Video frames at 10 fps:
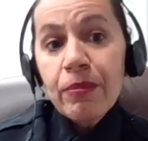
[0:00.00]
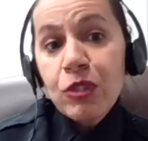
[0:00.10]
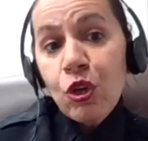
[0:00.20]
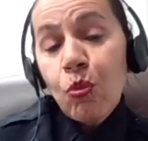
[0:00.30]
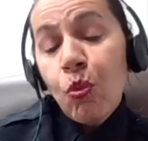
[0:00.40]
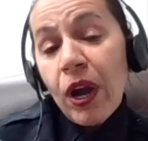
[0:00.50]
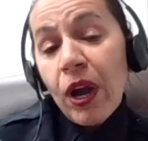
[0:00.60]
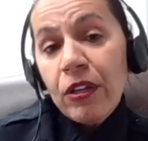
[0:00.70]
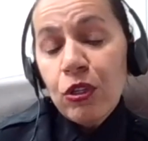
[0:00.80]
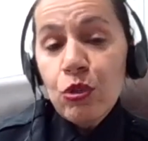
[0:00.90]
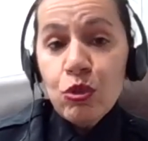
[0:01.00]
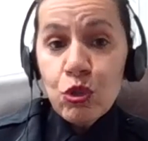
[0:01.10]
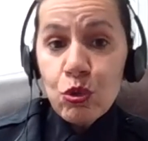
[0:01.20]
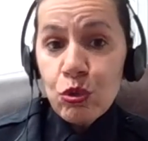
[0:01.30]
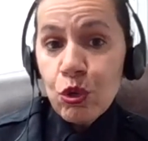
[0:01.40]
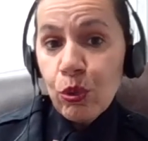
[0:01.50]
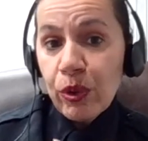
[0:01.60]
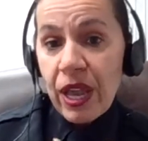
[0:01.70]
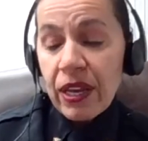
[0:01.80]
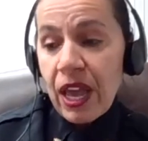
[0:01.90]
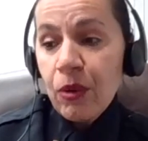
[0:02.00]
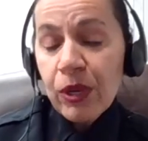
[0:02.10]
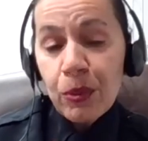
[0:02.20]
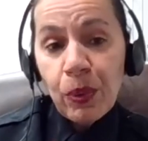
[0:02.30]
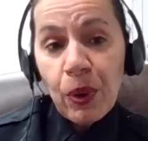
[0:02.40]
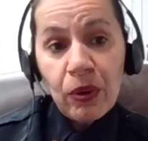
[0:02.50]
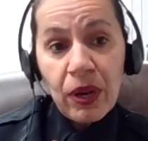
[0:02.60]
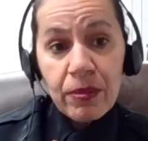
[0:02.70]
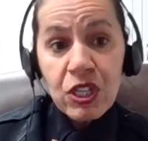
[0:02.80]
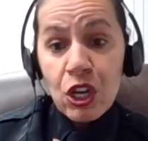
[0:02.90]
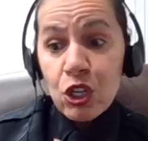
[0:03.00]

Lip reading: So one, you create equity programs.